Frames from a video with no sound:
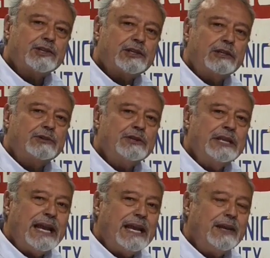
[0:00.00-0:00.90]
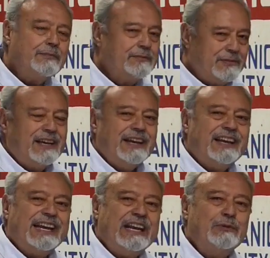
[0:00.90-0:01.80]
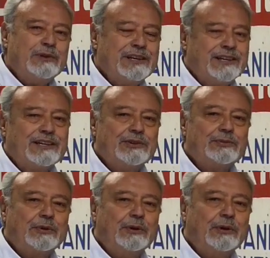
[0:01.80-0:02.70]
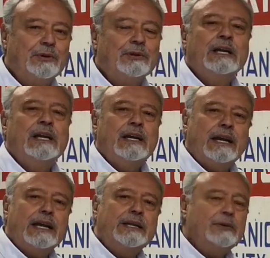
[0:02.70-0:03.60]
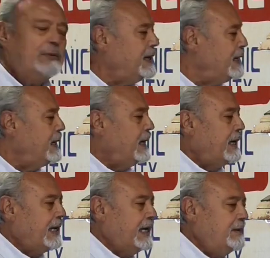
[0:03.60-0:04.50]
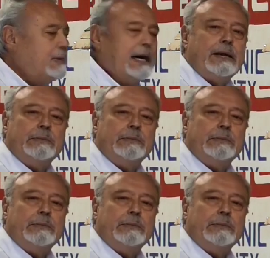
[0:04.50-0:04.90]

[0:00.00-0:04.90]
seller's name, he was in control. Anyway, he'd buy